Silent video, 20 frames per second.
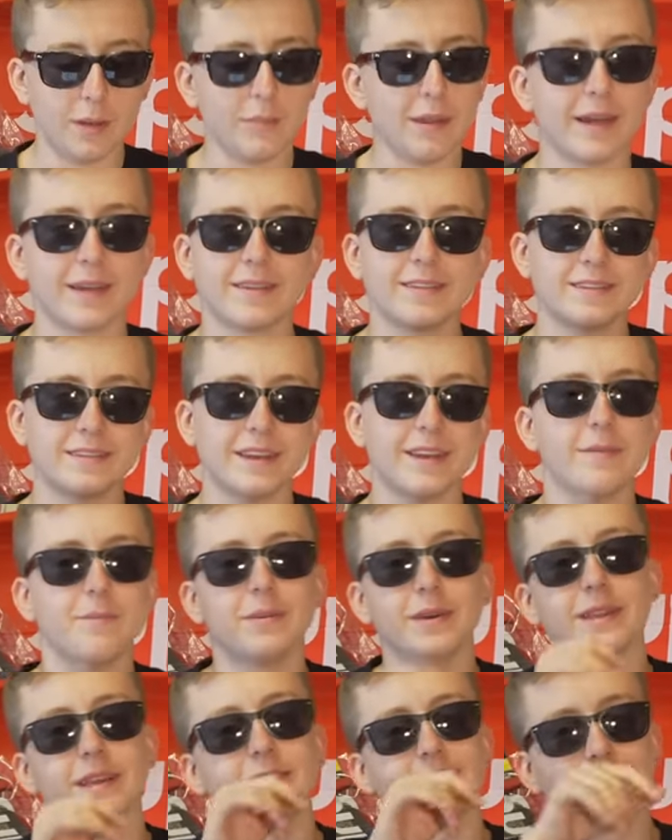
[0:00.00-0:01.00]
I'm not going to say it,
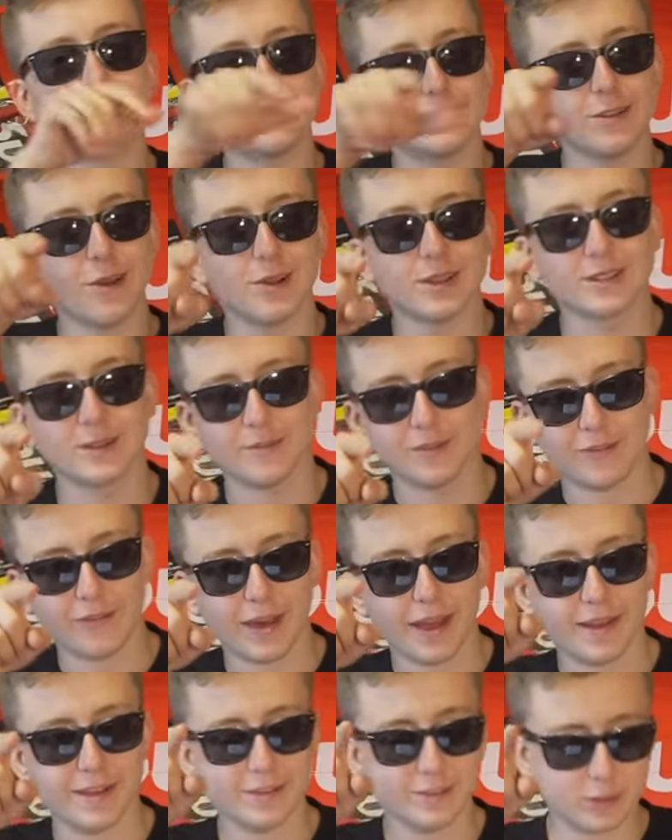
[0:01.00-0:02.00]
but it, just know it's going to be
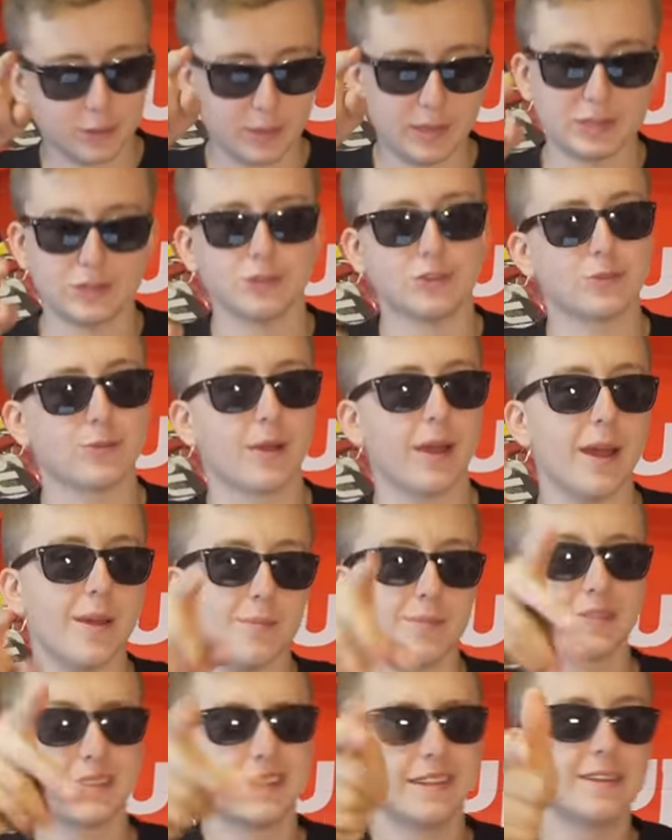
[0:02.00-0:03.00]
fire. So make sure to
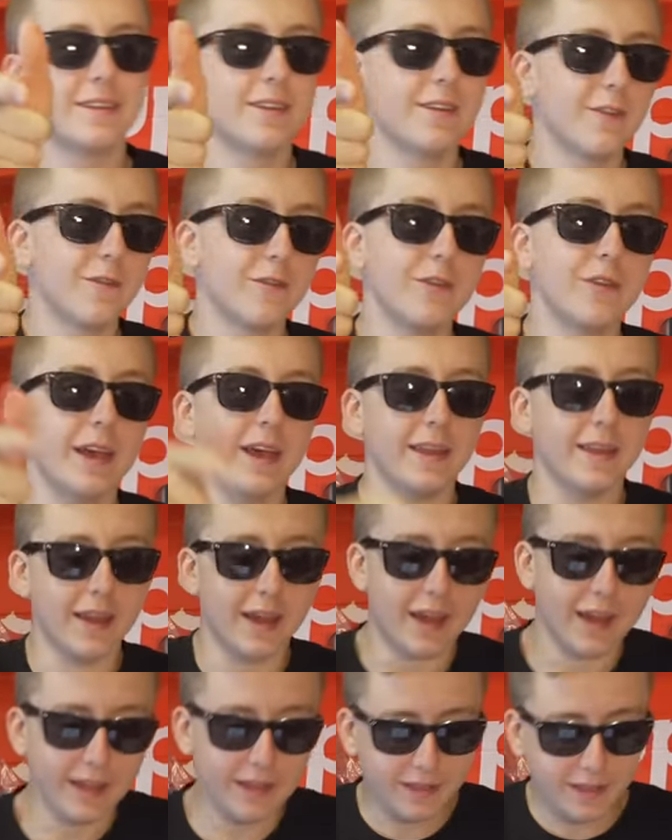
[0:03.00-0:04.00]
subscribe for that,
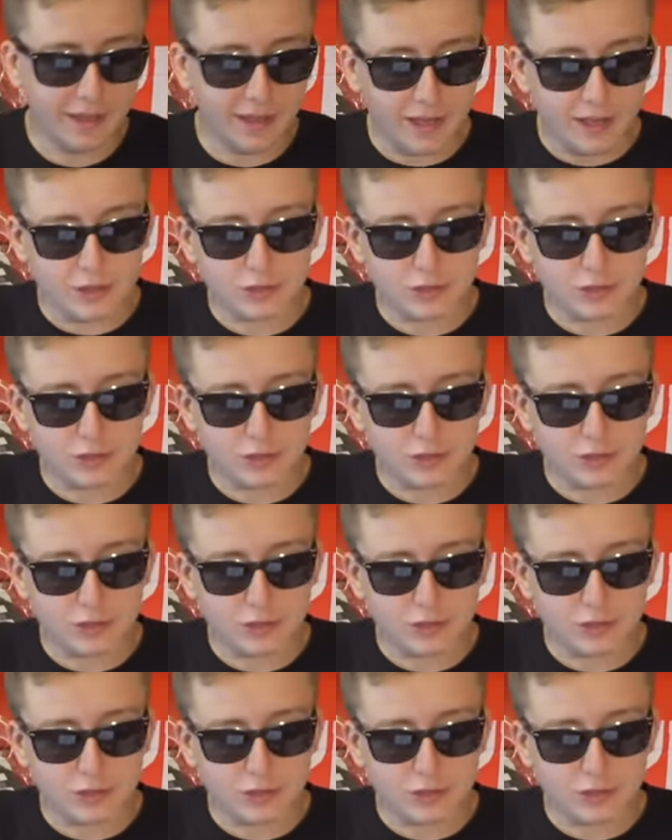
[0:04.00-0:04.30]
alright?